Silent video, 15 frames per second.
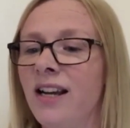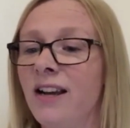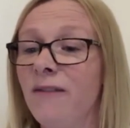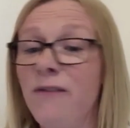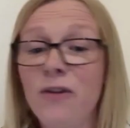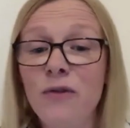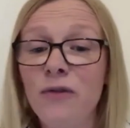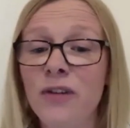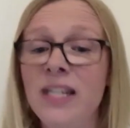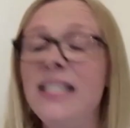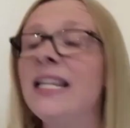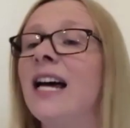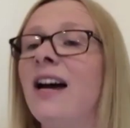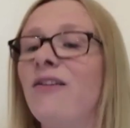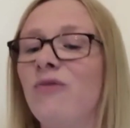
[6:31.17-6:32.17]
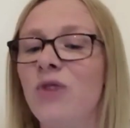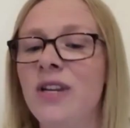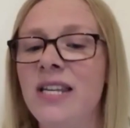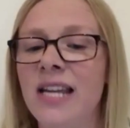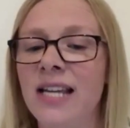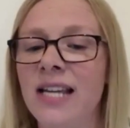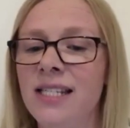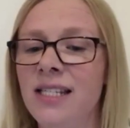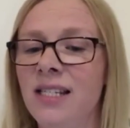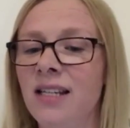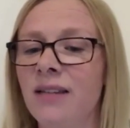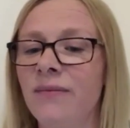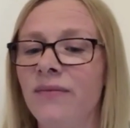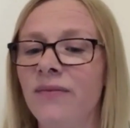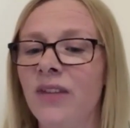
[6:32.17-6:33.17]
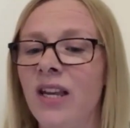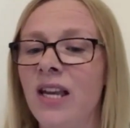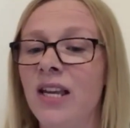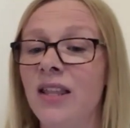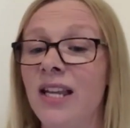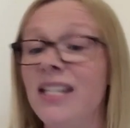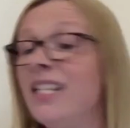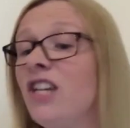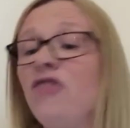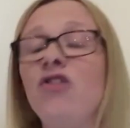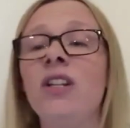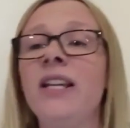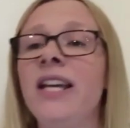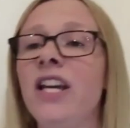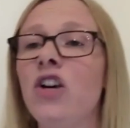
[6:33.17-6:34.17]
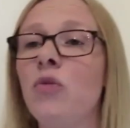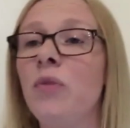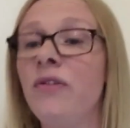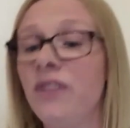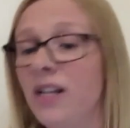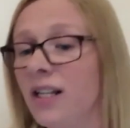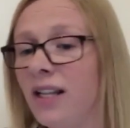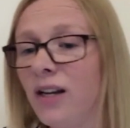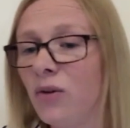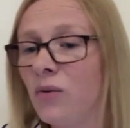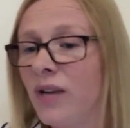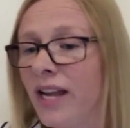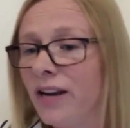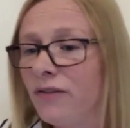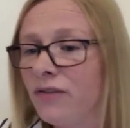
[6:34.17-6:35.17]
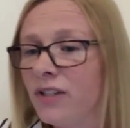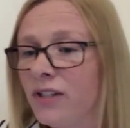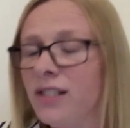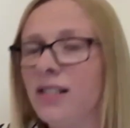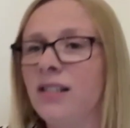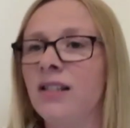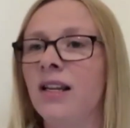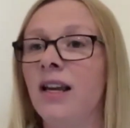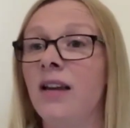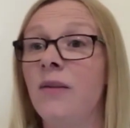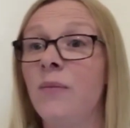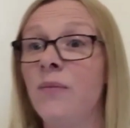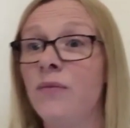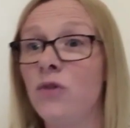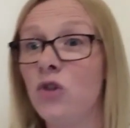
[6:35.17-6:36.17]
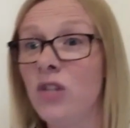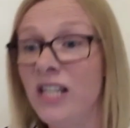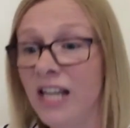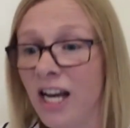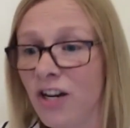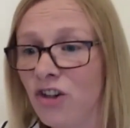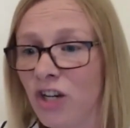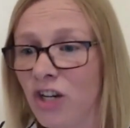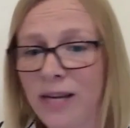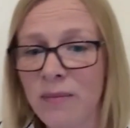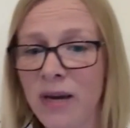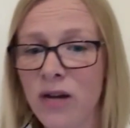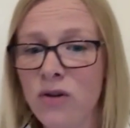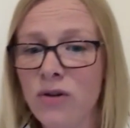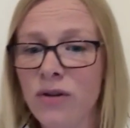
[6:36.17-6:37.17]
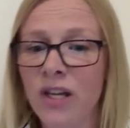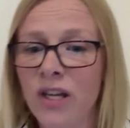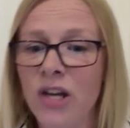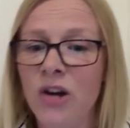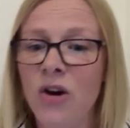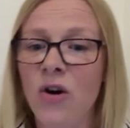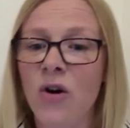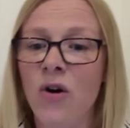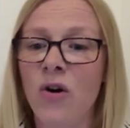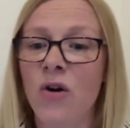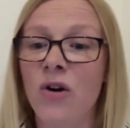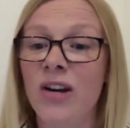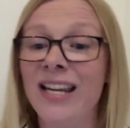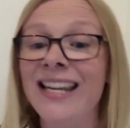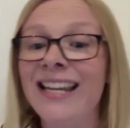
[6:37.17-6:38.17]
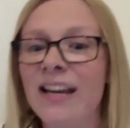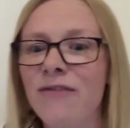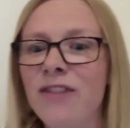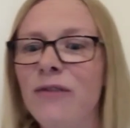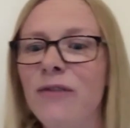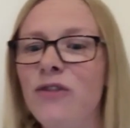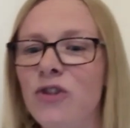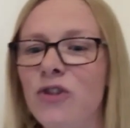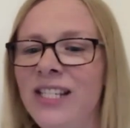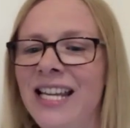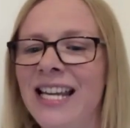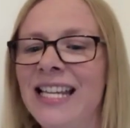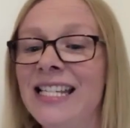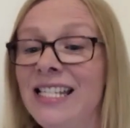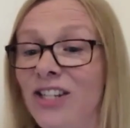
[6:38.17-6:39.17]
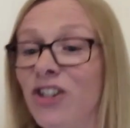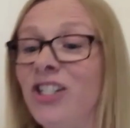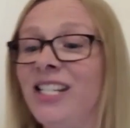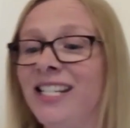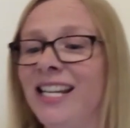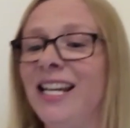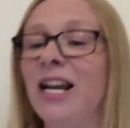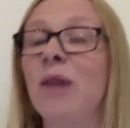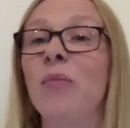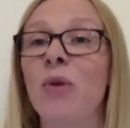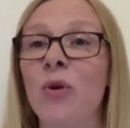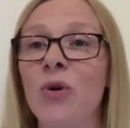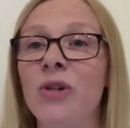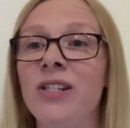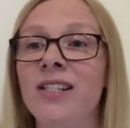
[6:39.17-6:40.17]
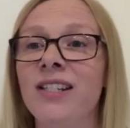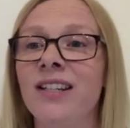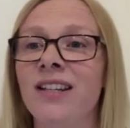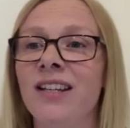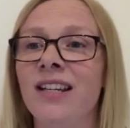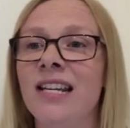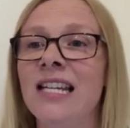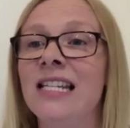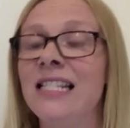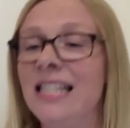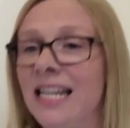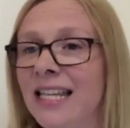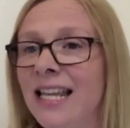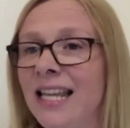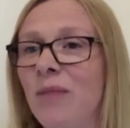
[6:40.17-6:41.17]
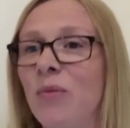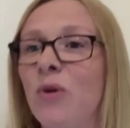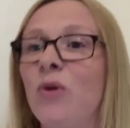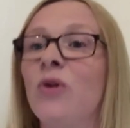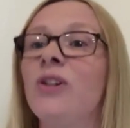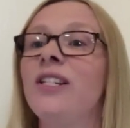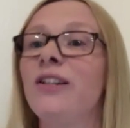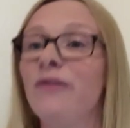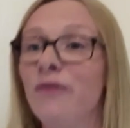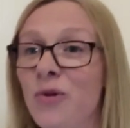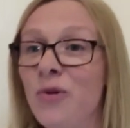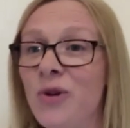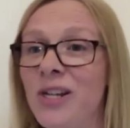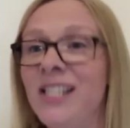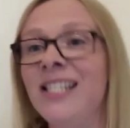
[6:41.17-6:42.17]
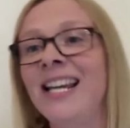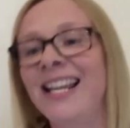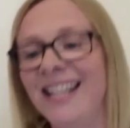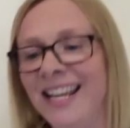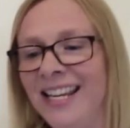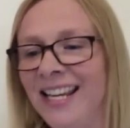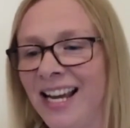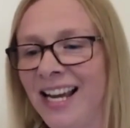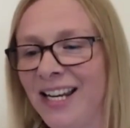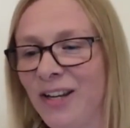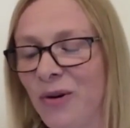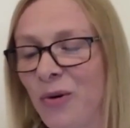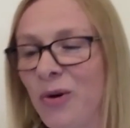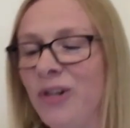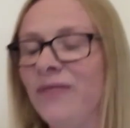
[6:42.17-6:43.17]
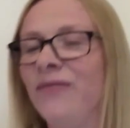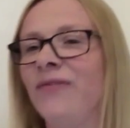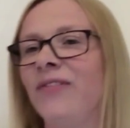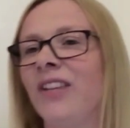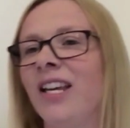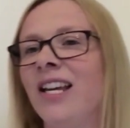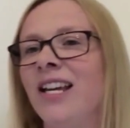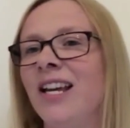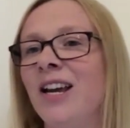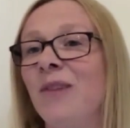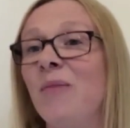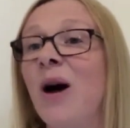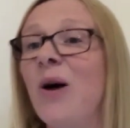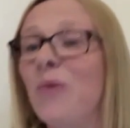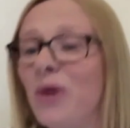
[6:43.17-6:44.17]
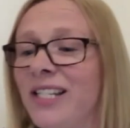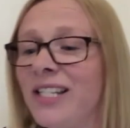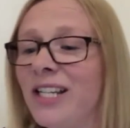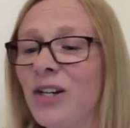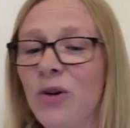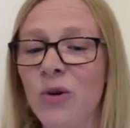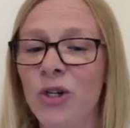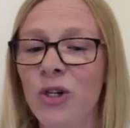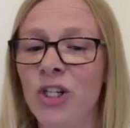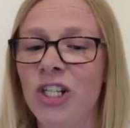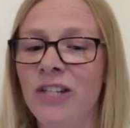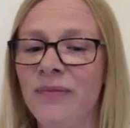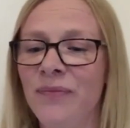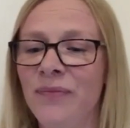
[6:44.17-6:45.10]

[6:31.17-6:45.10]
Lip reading: feel free to have one next to you. This can really help if you're a little nervous, so you get a dry mouth, or it can give you a few seconds just to take a pause. Take that pause, focus, and then carry on. But a word of caution,